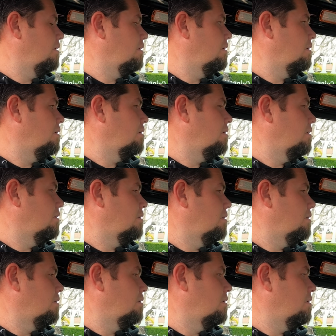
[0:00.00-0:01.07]

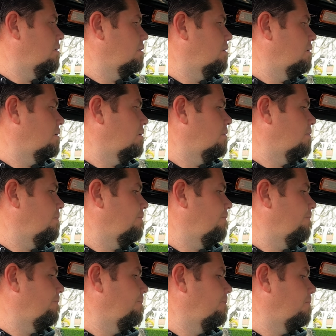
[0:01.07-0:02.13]

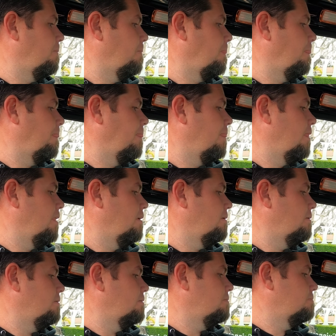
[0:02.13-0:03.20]

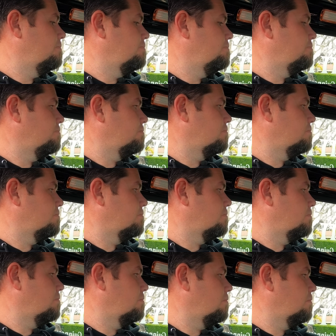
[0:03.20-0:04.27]

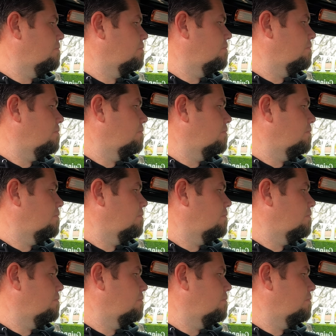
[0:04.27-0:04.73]
The person shown says nothing.